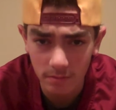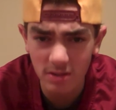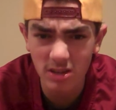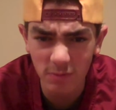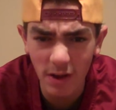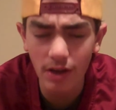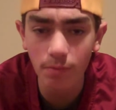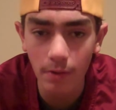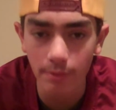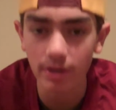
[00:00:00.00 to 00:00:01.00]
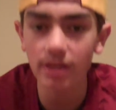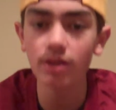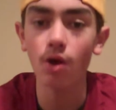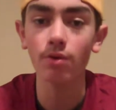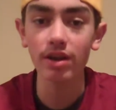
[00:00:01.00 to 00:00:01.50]
With this final play, we need
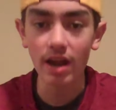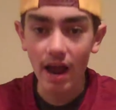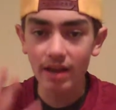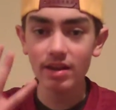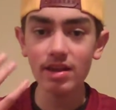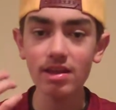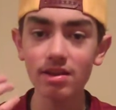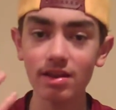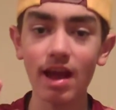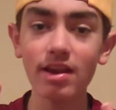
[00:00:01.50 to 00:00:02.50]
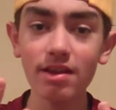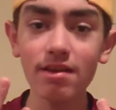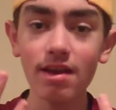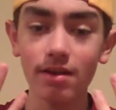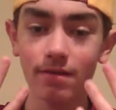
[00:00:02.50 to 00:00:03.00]
to go
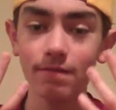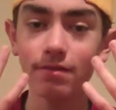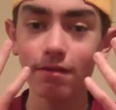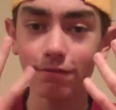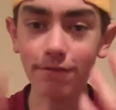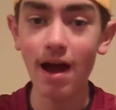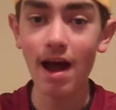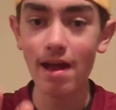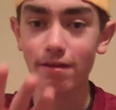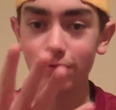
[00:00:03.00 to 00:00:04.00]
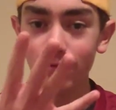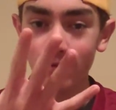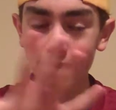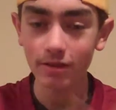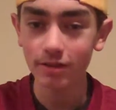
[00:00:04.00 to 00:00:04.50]
95
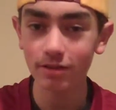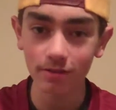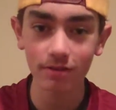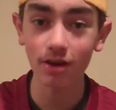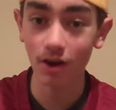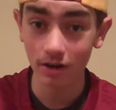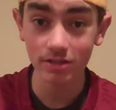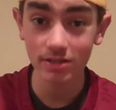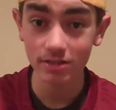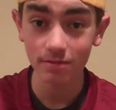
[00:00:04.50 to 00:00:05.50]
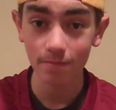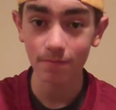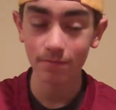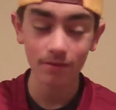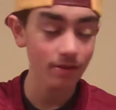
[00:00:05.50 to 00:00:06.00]
yards.
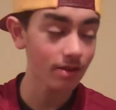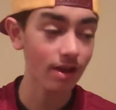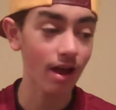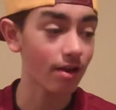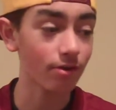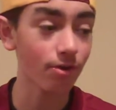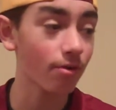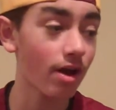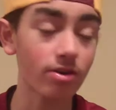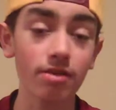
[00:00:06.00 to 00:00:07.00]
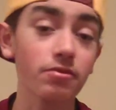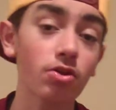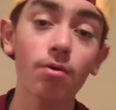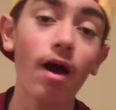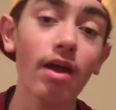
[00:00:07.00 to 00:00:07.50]
I don't know. I don't even
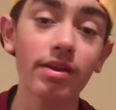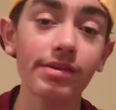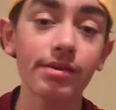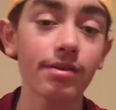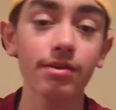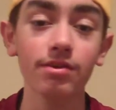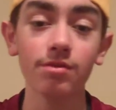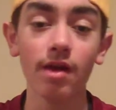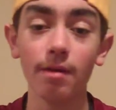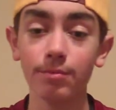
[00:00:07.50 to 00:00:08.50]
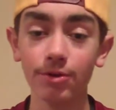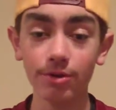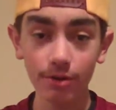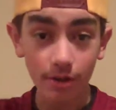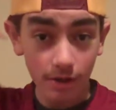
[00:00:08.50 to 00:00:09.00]
know why I needed to do that. But
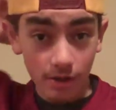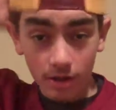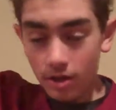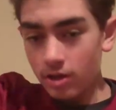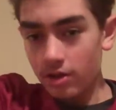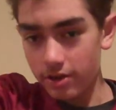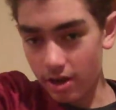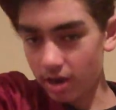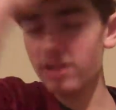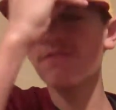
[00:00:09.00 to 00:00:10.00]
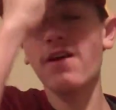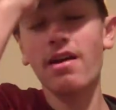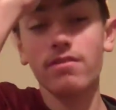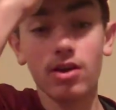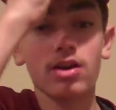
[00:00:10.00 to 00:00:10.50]

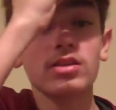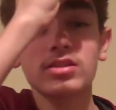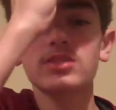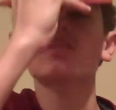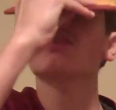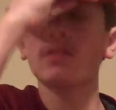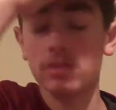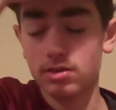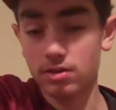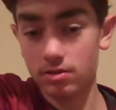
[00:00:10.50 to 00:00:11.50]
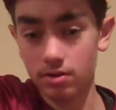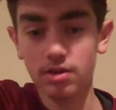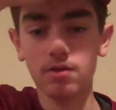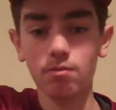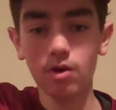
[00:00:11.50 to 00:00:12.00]
95 yards
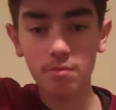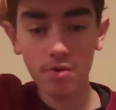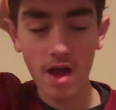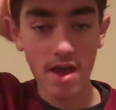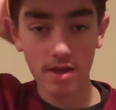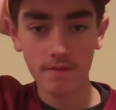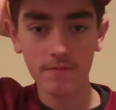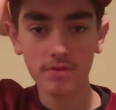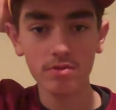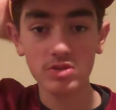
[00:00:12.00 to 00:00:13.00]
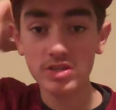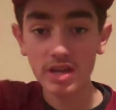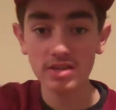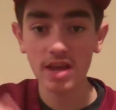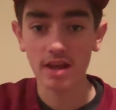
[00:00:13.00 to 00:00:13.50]
in one play with
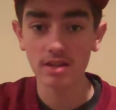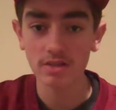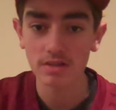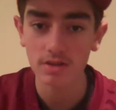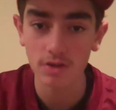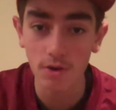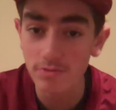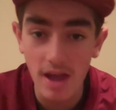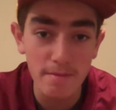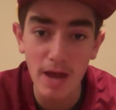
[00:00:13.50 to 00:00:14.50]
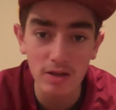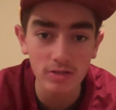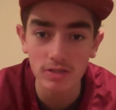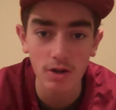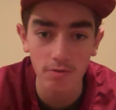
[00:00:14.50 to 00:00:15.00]
6 seconds. No
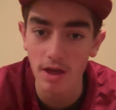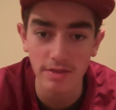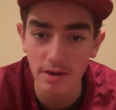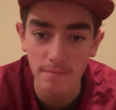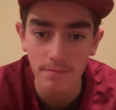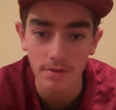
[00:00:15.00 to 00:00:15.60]
timeouts, no nothing.